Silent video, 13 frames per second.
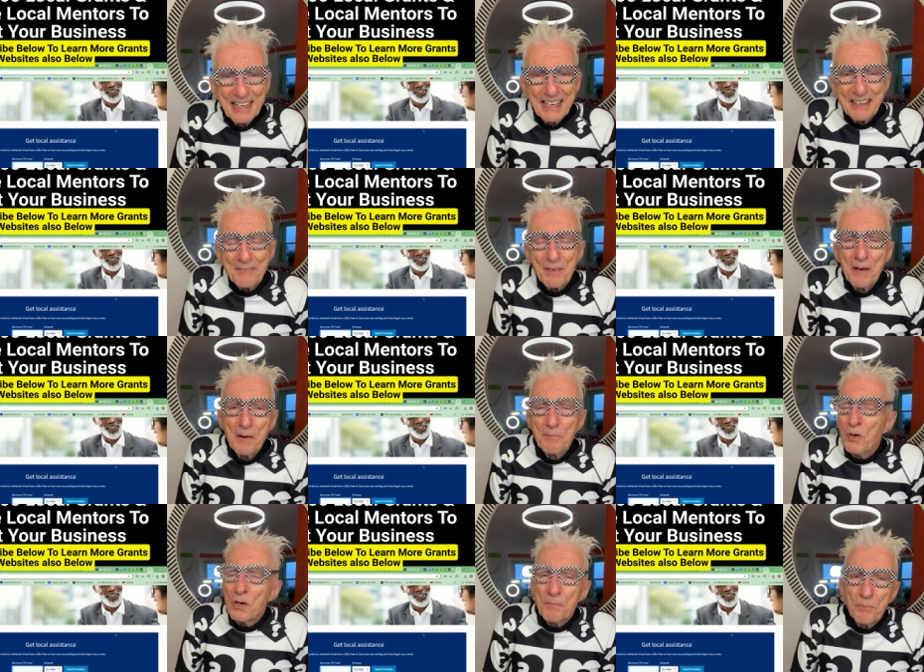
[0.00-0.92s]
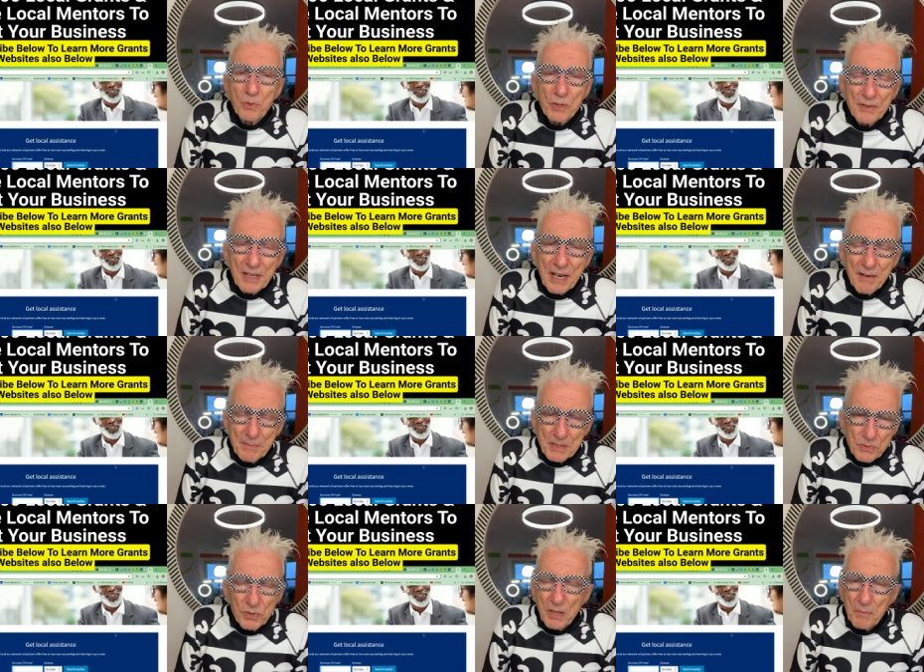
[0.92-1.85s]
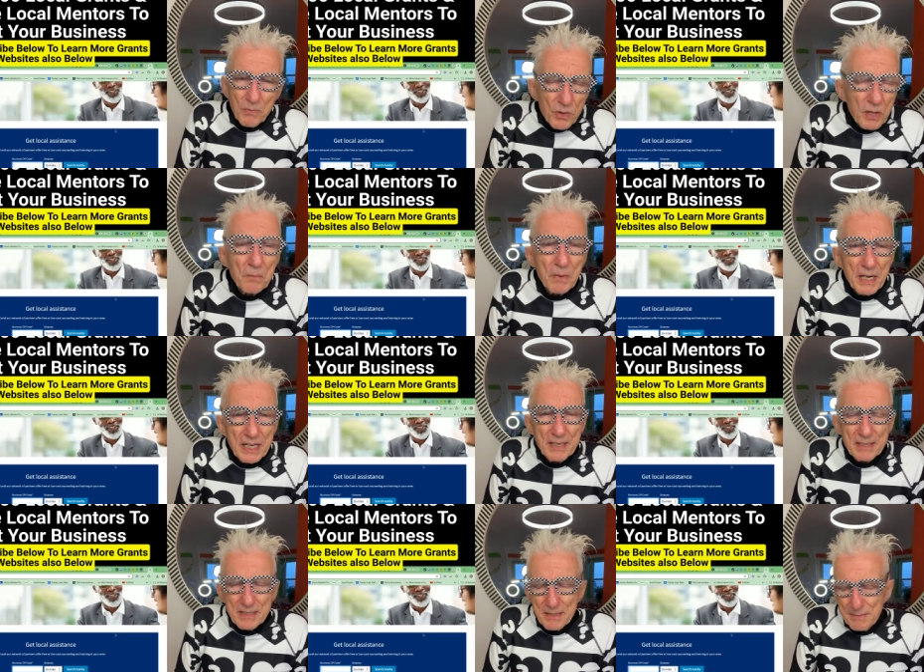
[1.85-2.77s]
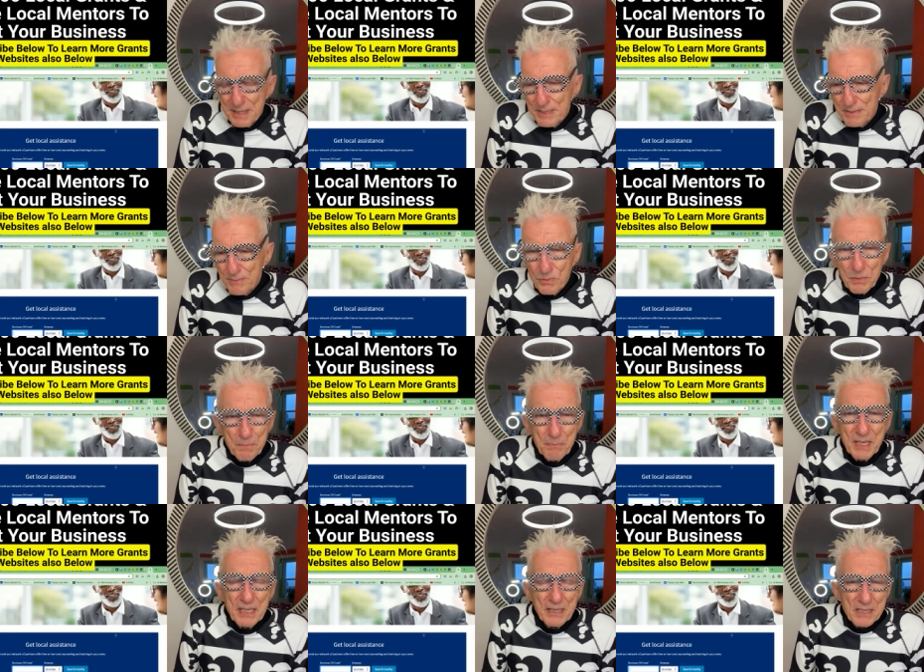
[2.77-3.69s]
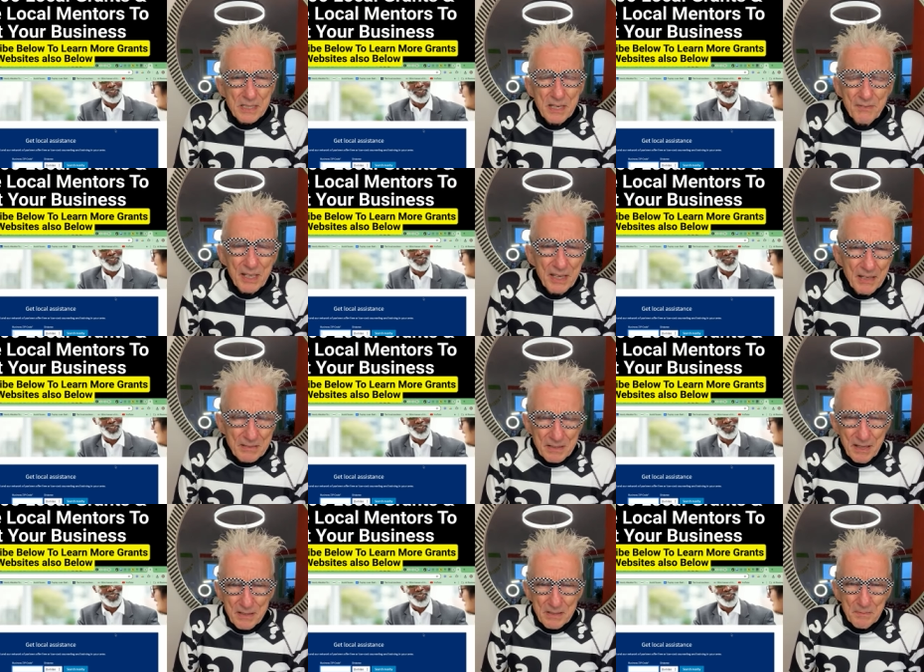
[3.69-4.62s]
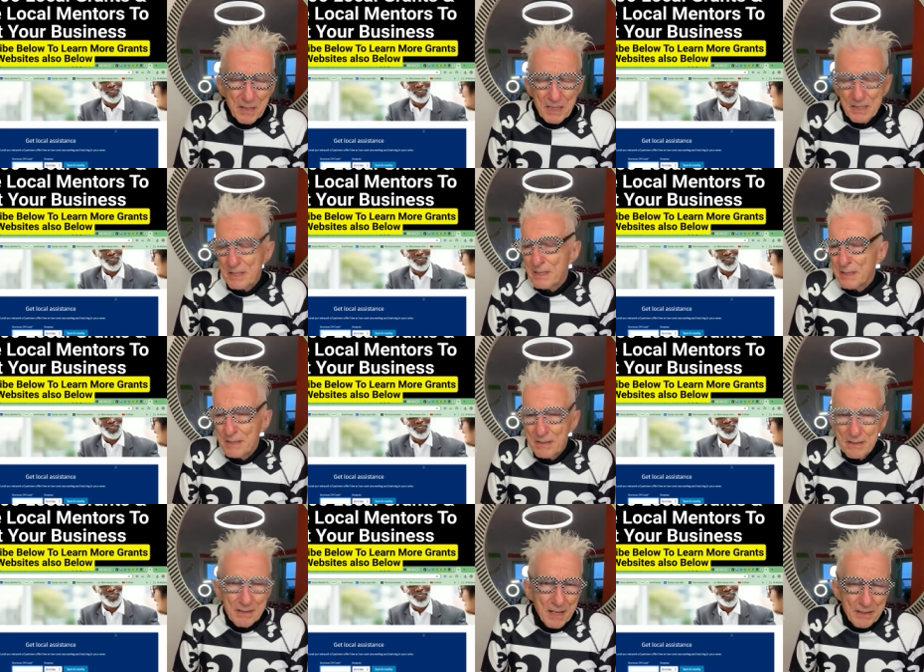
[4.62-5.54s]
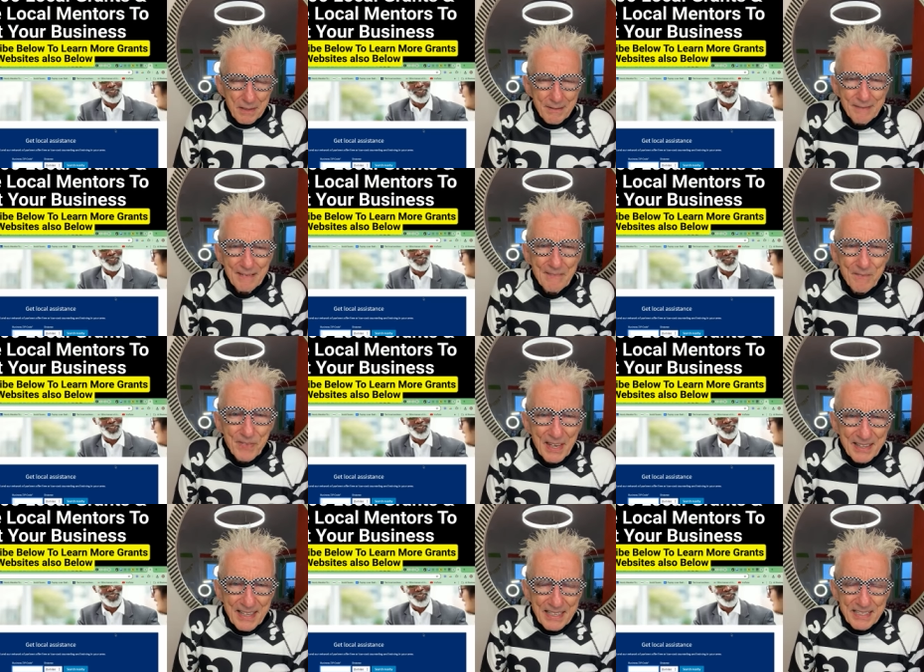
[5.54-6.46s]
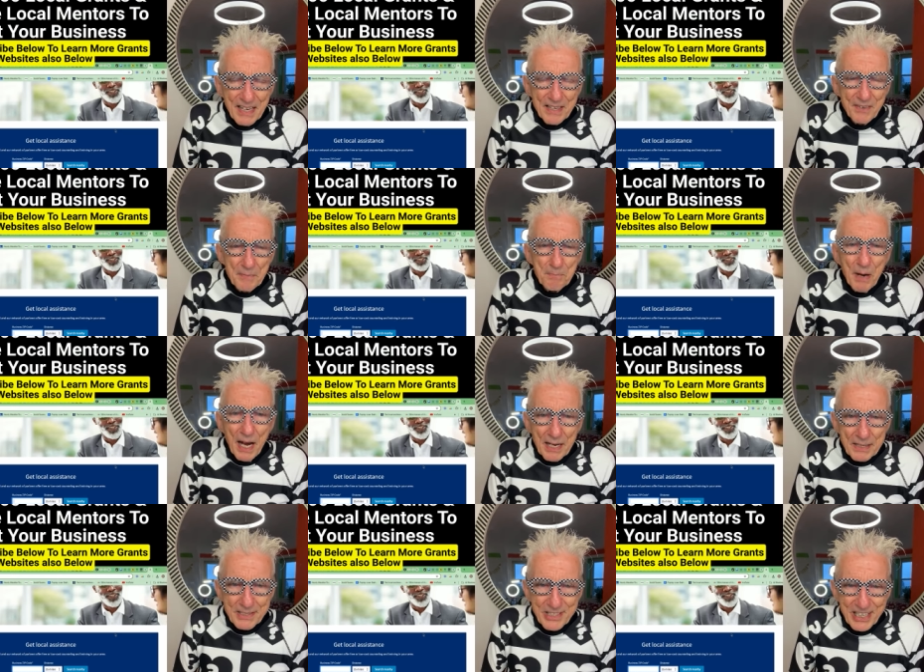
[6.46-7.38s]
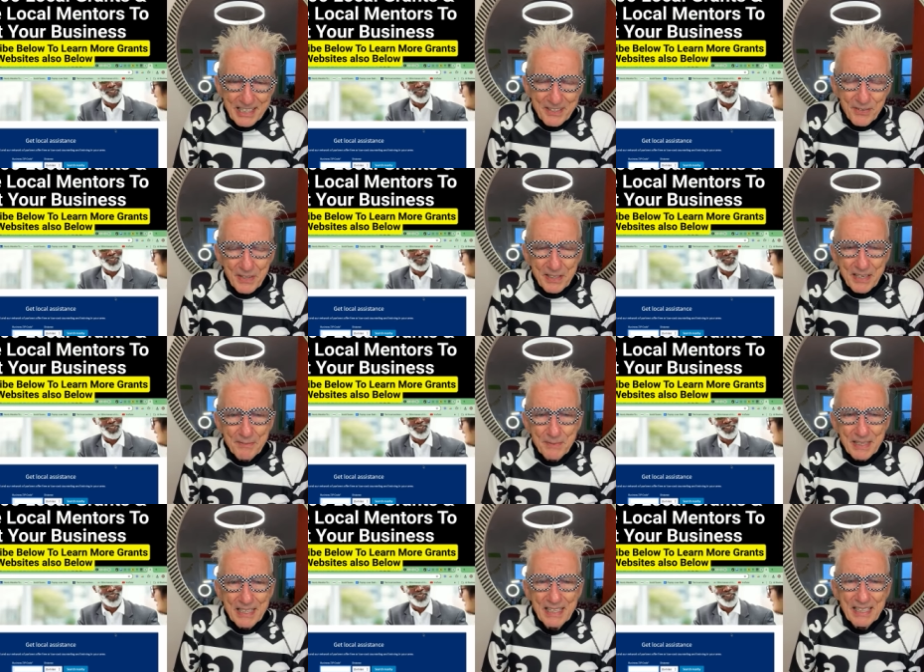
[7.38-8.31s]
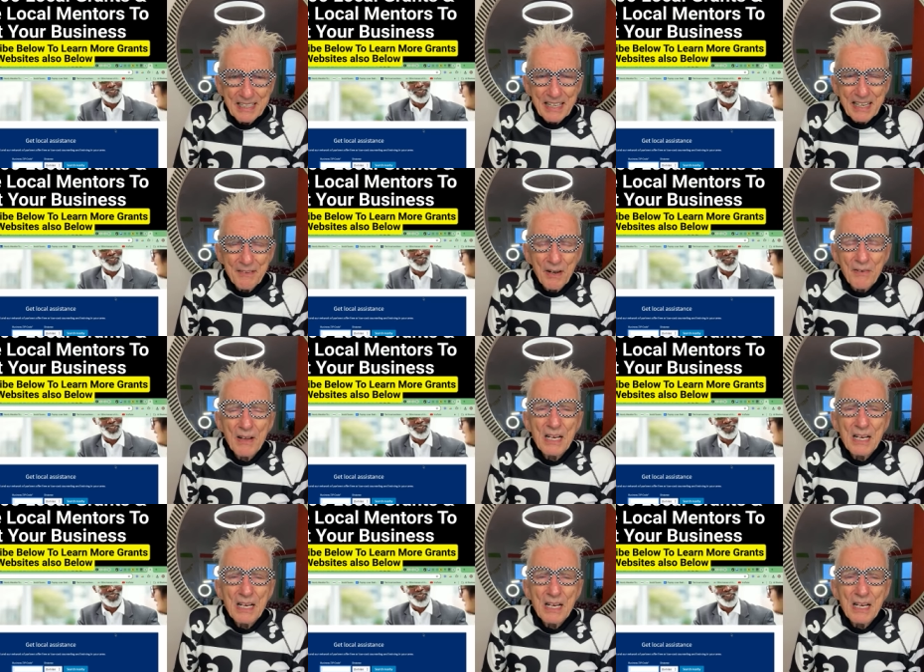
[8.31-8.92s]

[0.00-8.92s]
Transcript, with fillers: and more important, the government's where the real money is. I mean, we're peanuts. $70,000 a month is nothing. That's not even pocket change for the government. They give out